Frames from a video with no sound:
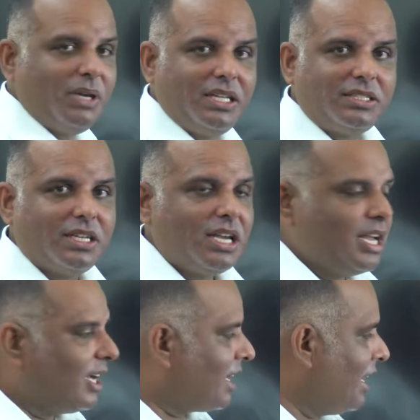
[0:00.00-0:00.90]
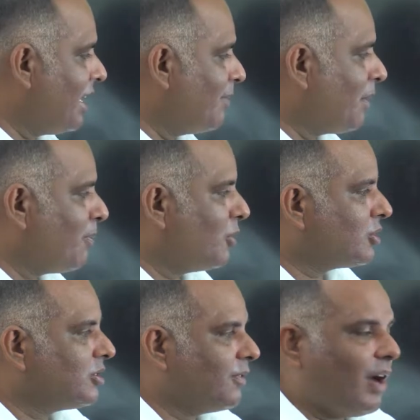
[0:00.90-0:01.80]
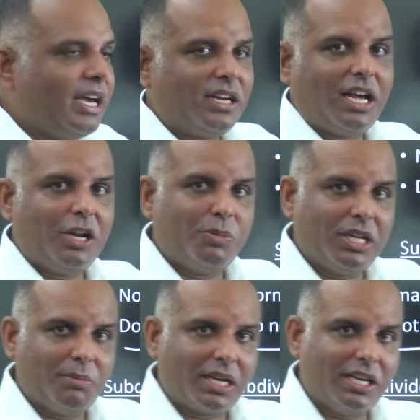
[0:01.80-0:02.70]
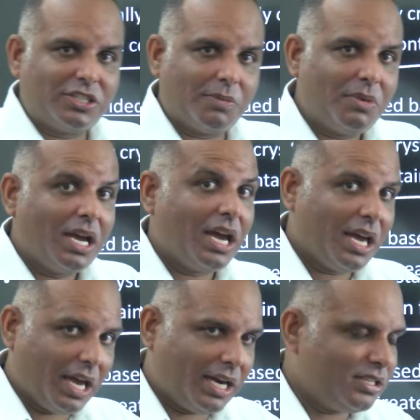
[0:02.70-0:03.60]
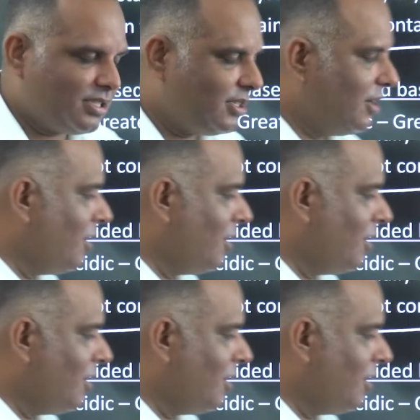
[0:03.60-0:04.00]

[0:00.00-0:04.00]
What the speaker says: means greater proportions of iron, aluminium, magnesium, hence